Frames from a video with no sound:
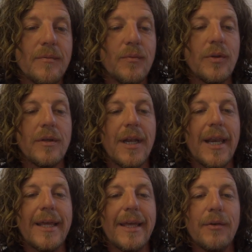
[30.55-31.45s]
with a
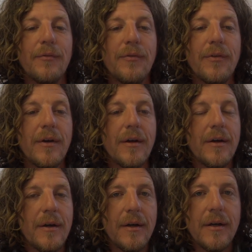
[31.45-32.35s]
clinking of
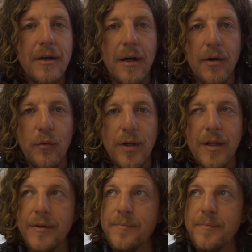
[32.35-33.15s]
cutlery,